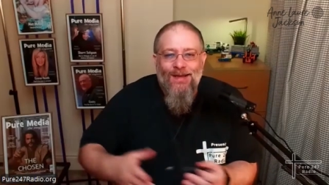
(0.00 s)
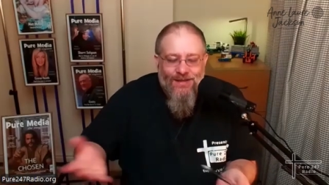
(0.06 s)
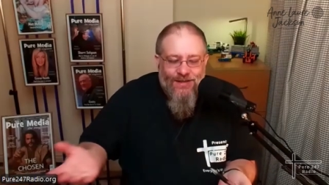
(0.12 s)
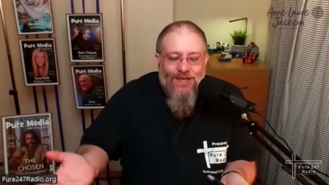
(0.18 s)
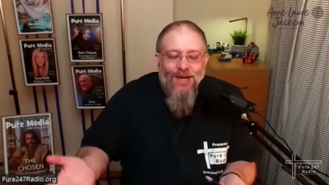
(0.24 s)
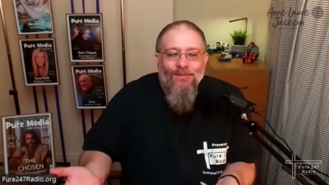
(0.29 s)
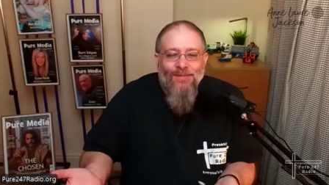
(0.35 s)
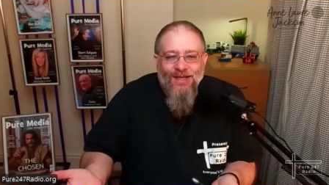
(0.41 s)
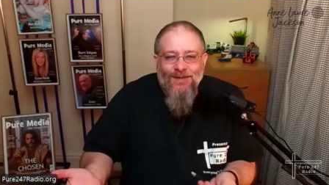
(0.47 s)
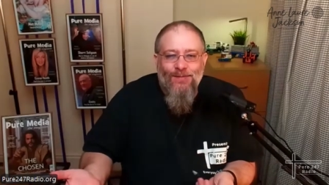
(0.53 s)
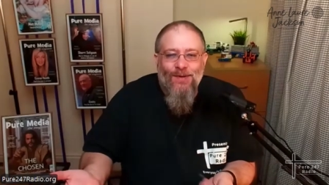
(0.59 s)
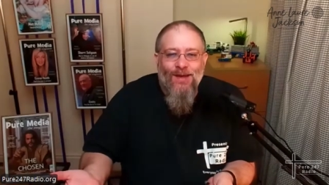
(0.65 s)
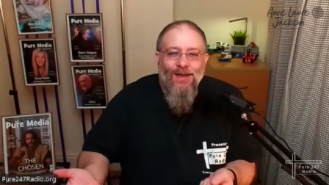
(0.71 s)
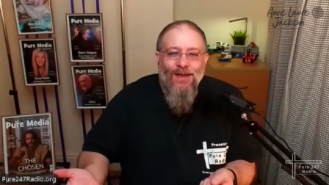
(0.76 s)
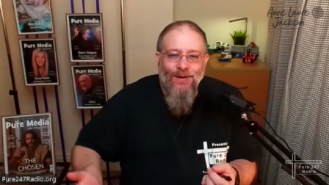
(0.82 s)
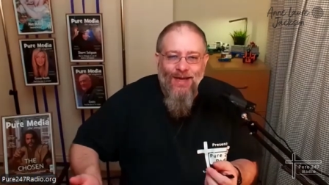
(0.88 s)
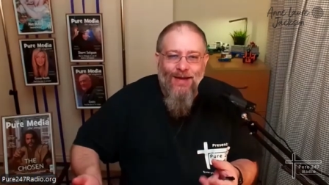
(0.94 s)
Generally
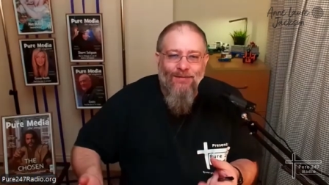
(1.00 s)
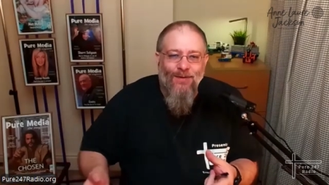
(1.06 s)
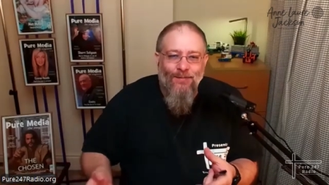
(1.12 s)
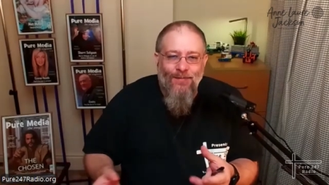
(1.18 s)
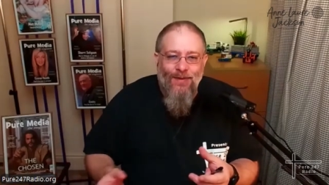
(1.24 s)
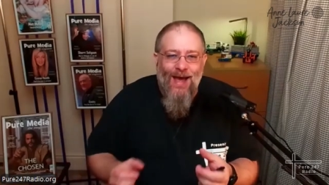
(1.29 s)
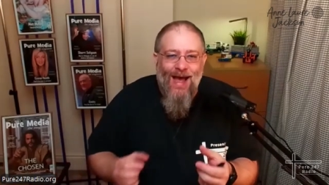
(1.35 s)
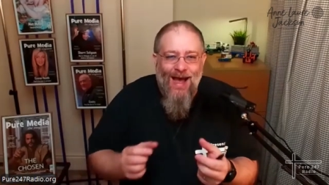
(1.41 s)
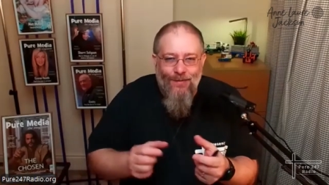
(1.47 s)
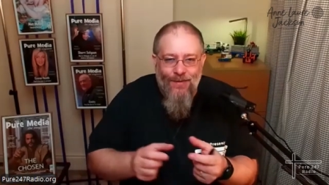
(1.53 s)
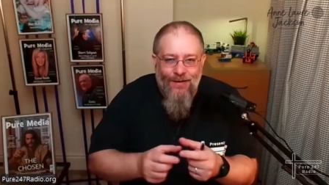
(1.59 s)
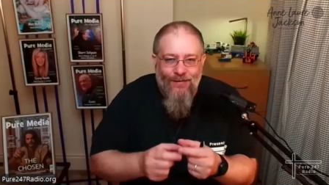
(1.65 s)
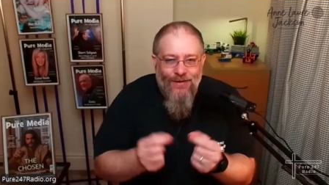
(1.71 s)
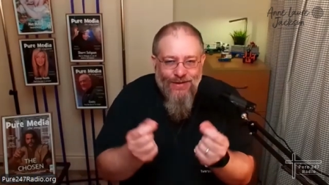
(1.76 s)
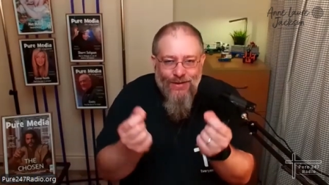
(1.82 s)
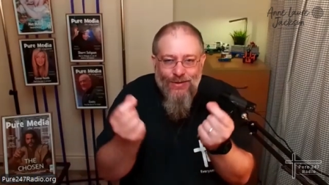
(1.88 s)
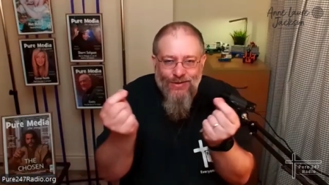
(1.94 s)
speaking, you'd have a hammock
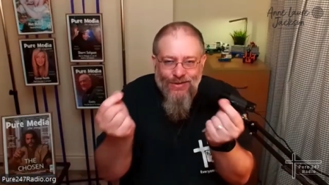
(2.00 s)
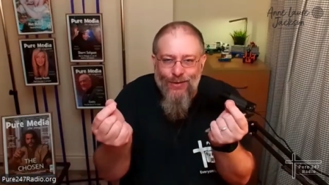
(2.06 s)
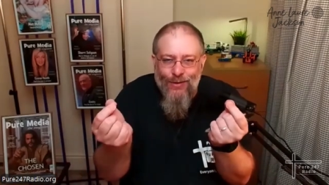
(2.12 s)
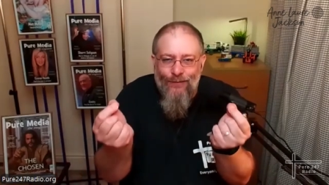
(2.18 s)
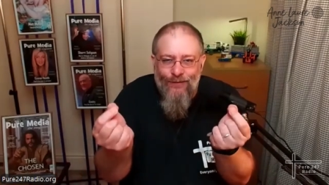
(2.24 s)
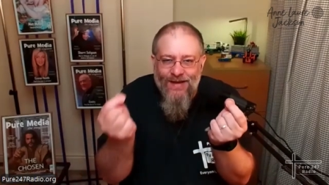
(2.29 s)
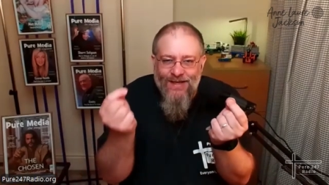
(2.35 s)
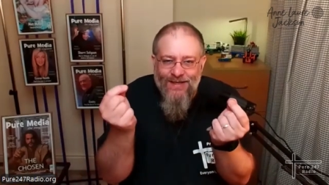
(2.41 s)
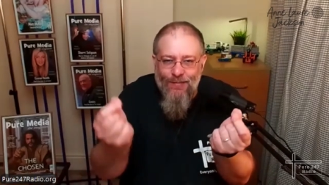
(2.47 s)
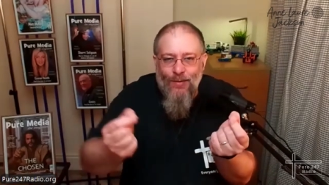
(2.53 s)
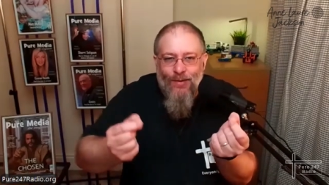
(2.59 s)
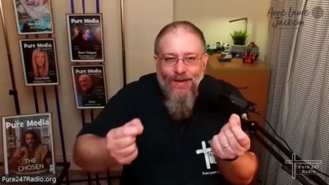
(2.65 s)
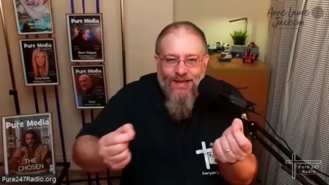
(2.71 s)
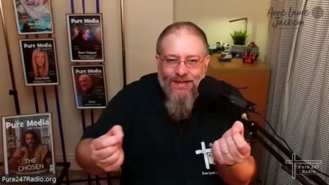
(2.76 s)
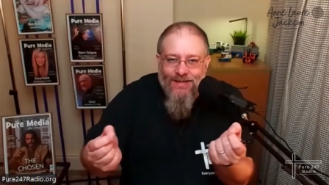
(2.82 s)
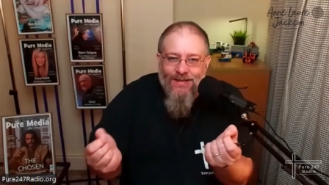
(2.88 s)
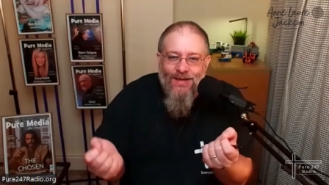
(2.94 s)
that's got two fixed
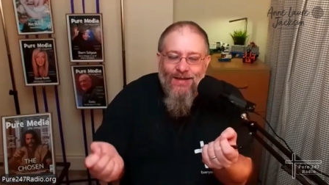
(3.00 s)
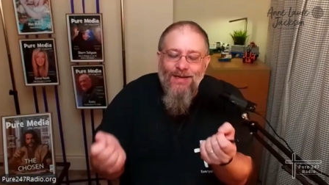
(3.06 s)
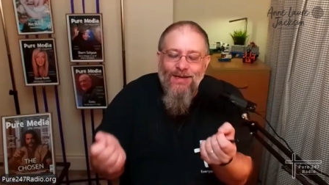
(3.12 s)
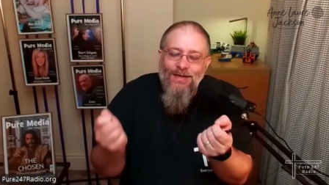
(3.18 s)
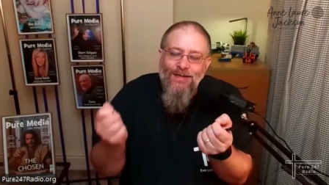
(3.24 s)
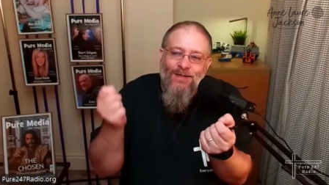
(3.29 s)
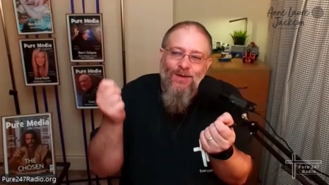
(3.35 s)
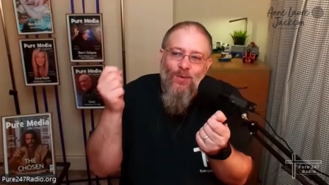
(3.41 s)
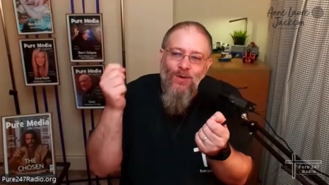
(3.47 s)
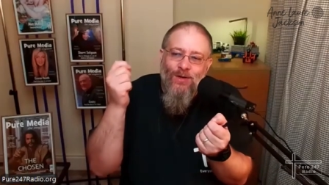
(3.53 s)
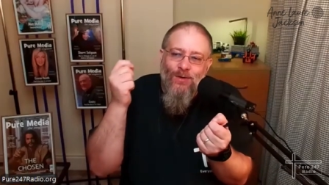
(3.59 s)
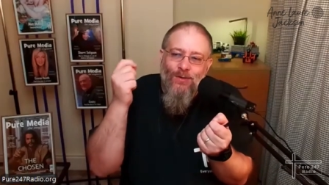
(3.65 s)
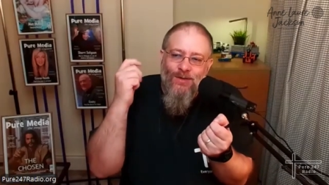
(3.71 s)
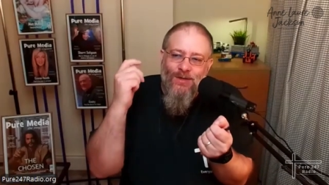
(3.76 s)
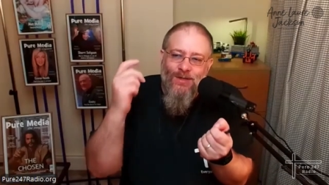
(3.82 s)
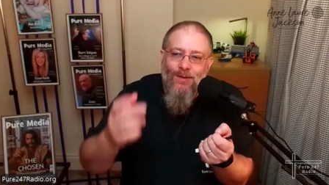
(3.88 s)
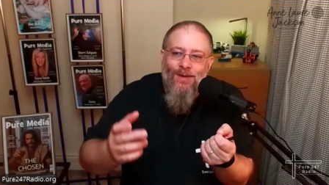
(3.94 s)
points. So what
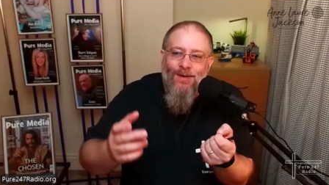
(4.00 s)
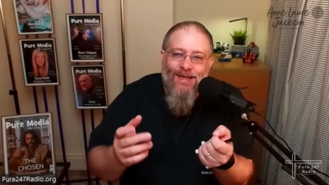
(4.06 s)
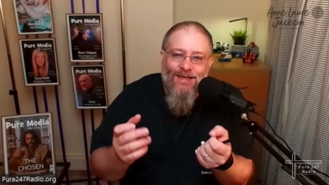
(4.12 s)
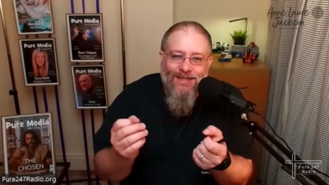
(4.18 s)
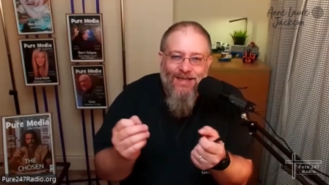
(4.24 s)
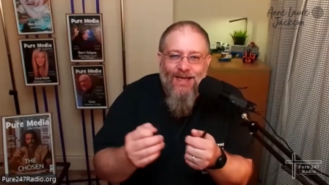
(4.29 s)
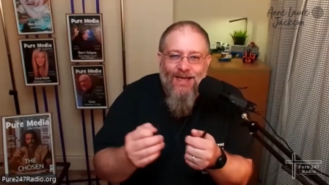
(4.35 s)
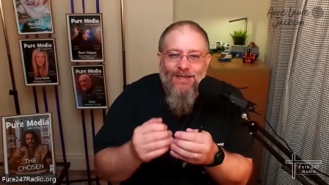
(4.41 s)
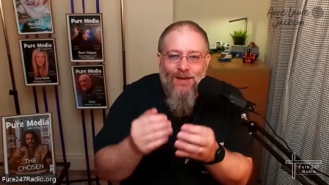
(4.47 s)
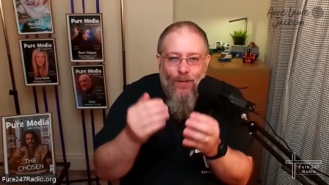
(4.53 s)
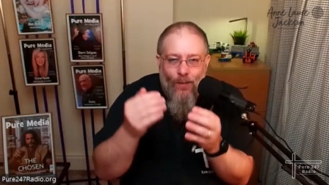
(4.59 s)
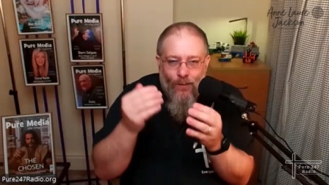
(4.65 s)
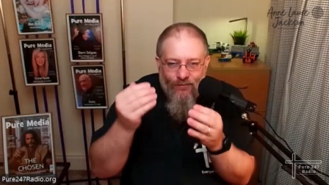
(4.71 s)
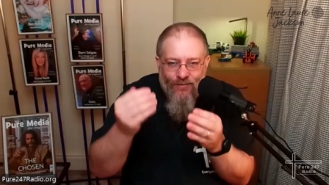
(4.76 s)
you're doing is getting